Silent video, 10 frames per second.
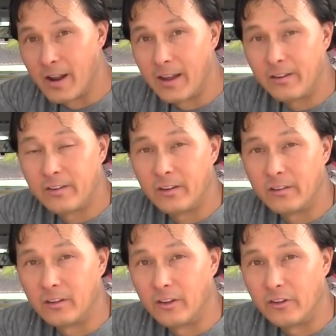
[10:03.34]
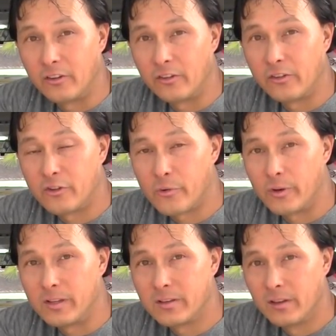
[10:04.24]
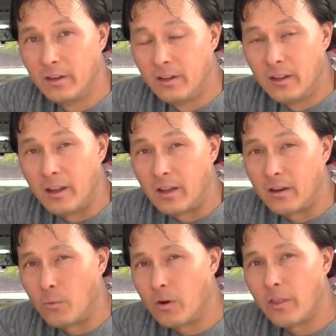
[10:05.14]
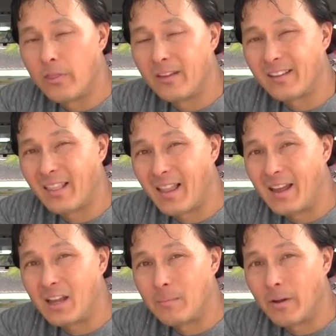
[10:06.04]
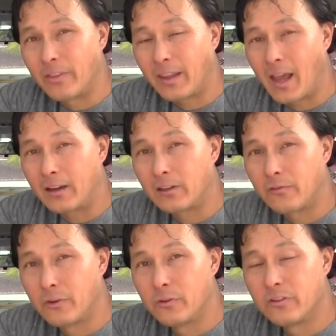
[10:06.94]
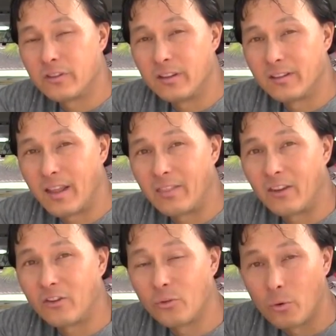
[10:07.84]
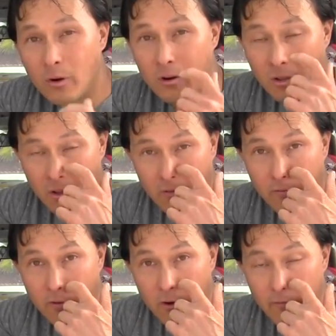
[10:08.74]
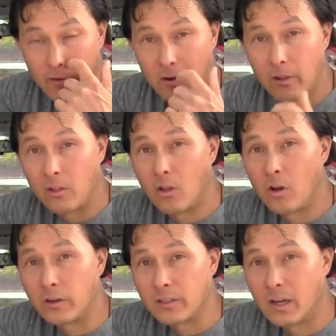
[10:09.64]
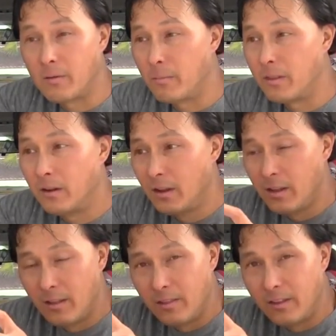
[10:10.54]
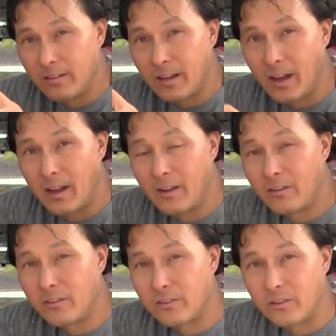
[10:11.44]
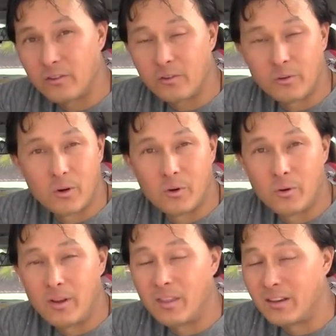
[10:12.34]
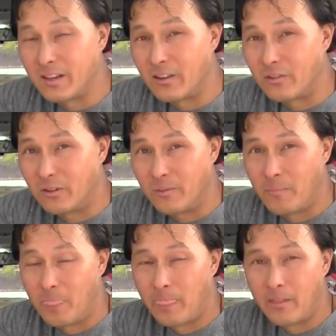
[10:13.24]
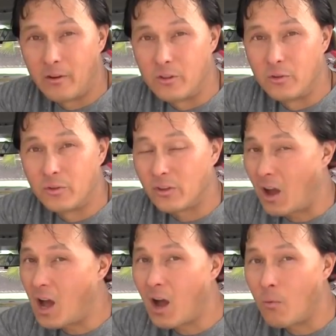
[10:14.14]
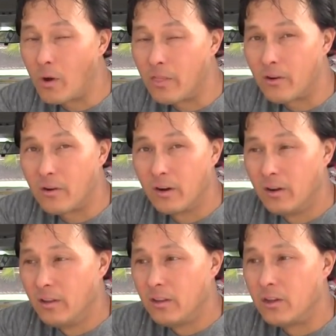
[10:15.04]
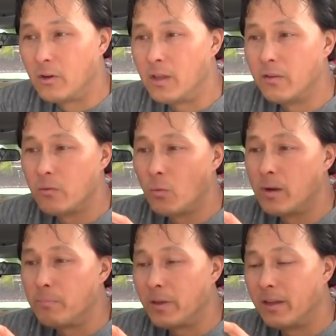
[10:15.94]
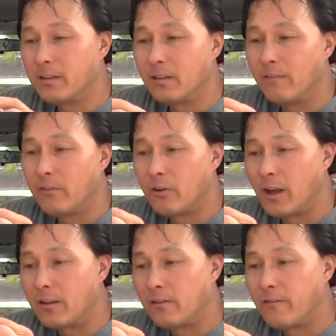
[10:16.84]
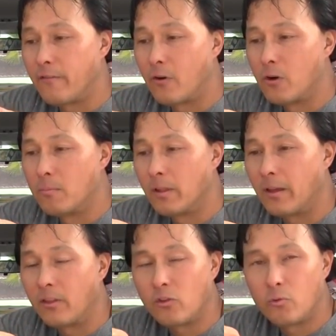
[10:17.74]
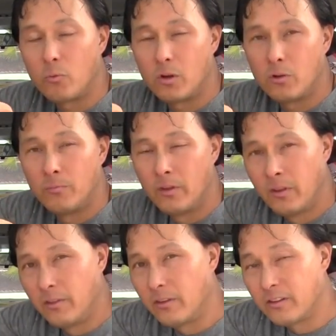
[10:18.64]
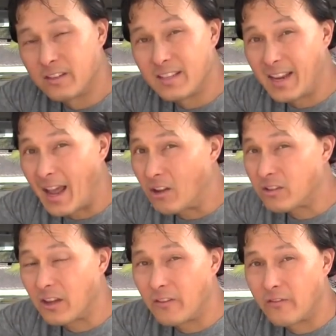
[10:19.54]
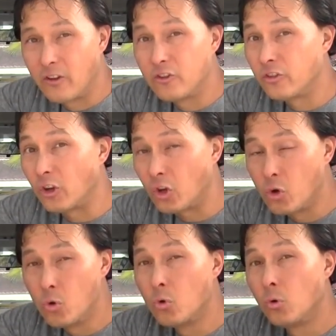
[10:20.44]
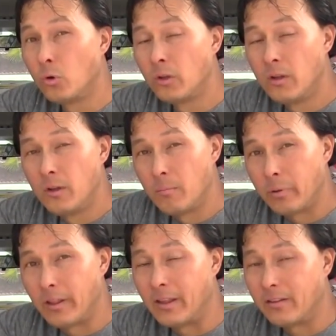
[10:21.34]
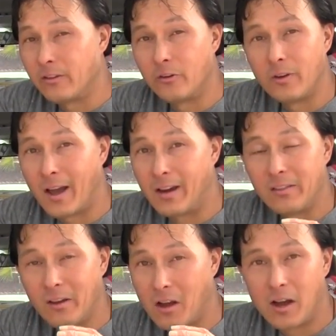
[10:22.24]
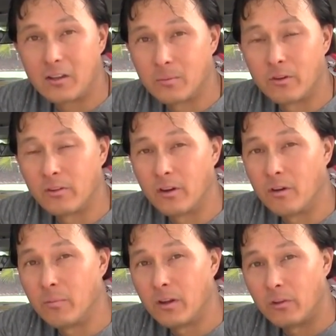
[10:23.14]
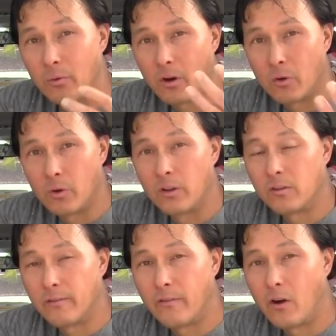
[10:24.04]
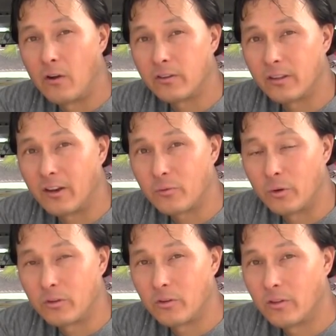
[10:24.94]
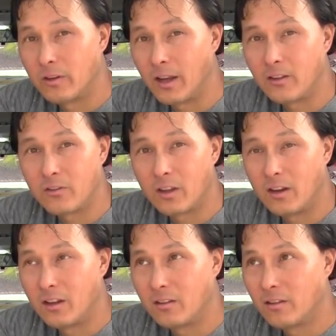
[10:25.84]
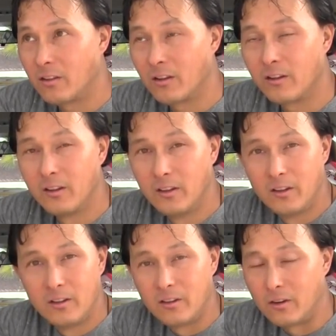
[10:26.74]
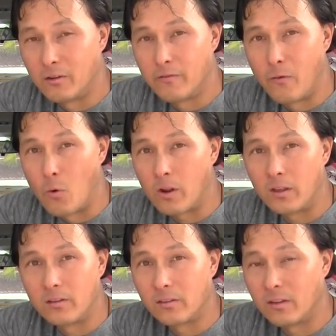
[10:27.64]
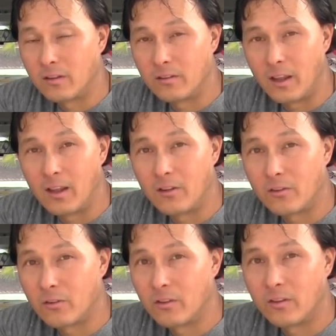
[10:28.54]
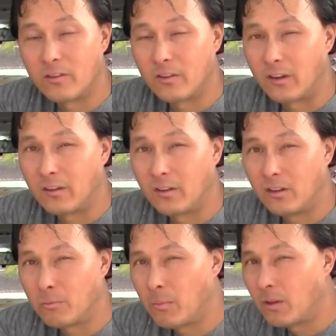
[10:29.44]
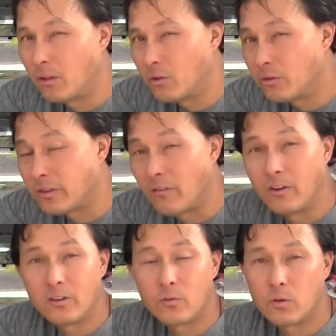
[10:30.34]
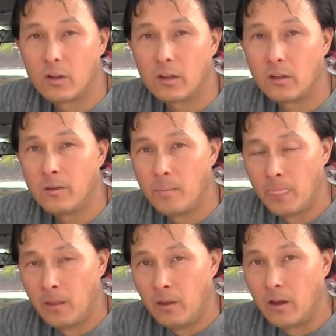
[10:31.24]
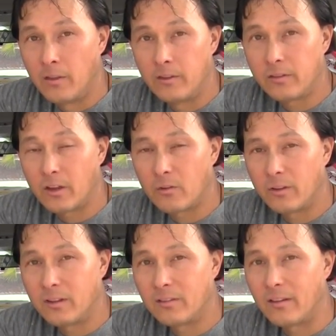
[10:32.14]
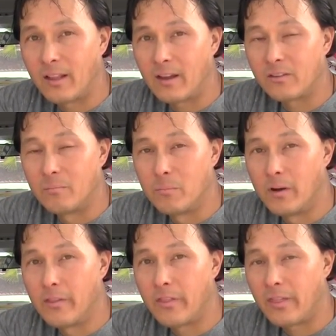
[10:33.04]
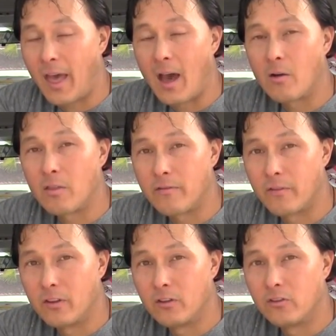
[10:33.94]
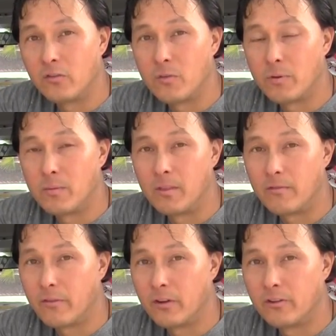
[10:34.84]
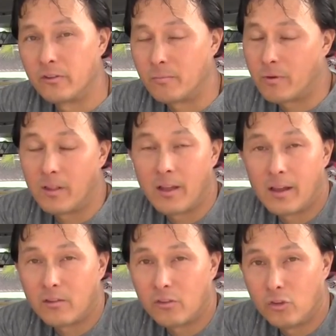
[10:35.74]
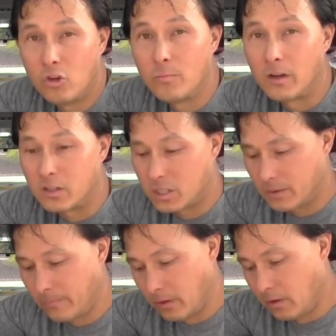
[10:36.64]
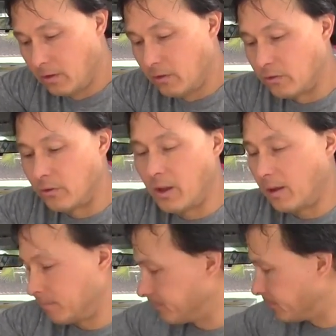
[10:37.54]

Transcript: a nice, delicious treat. And uh, one of the things I like about the cactus fruits is that they store for a fairly long time. I mean, these guys grow in the desert. They're used to hot weather. You know, even when picked, if they're nice and firm like this one will, this could stay outside the fridge in a cool place, you know, not in the hot summer sun. And because we are going into fall slash winter, the nights are getting into the, you know, forties and the days are in the sixties, maybe low seventies if we're lucky. Uh, these guys will easily last a month out of the fridge. If you put them in the fridge, they'll probably last two months. So yeah,